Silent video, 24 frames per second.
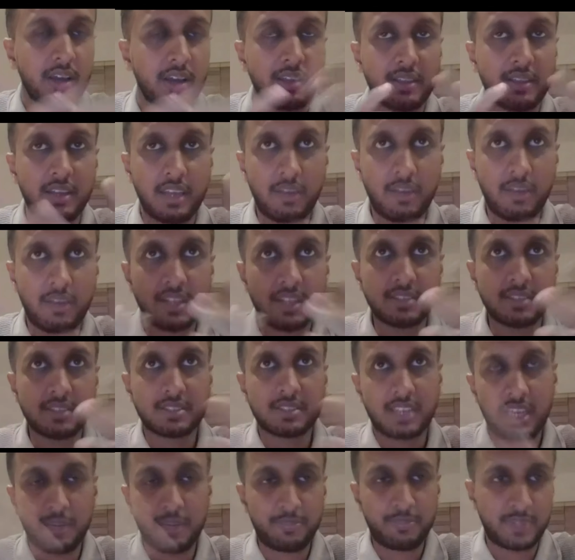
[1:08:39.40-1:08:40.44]
the evidence
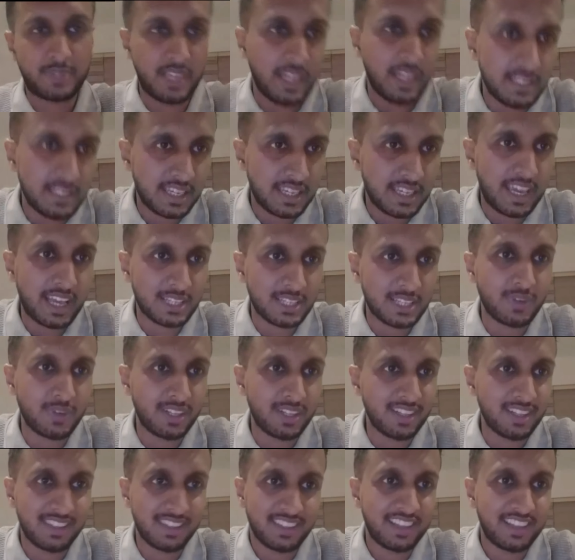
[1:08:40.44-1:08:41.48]
keep changing as well.